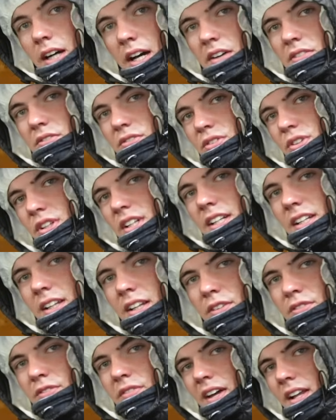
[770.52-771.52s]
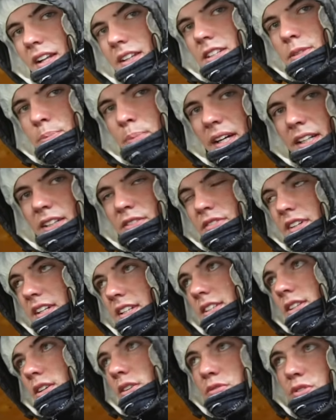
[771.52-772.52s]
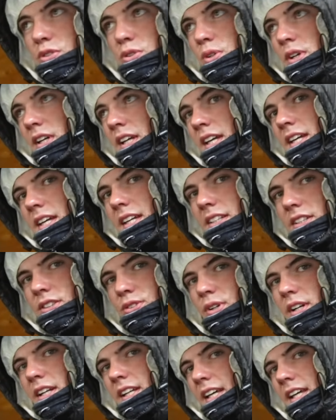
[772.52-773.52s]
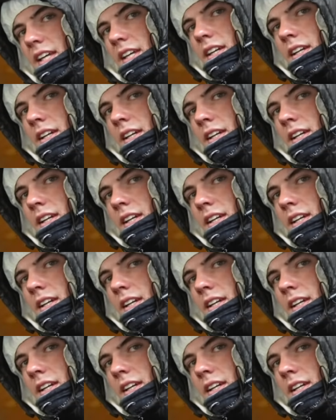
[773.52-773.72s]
I've really felt the benefit of doing heat training.